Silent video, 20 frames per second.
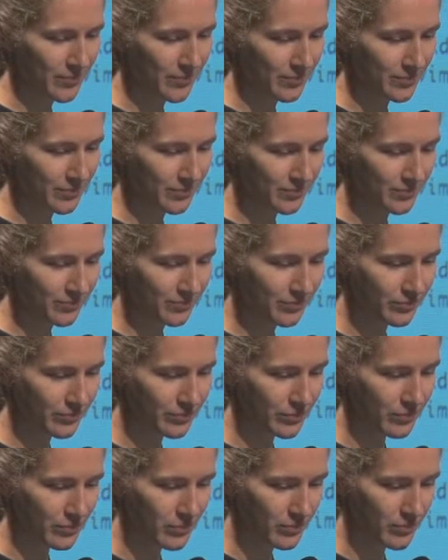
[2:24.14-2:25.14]

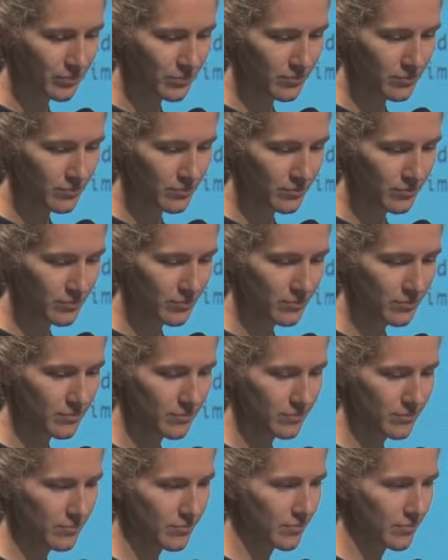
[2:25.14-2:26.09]
No one is speaking in this clip.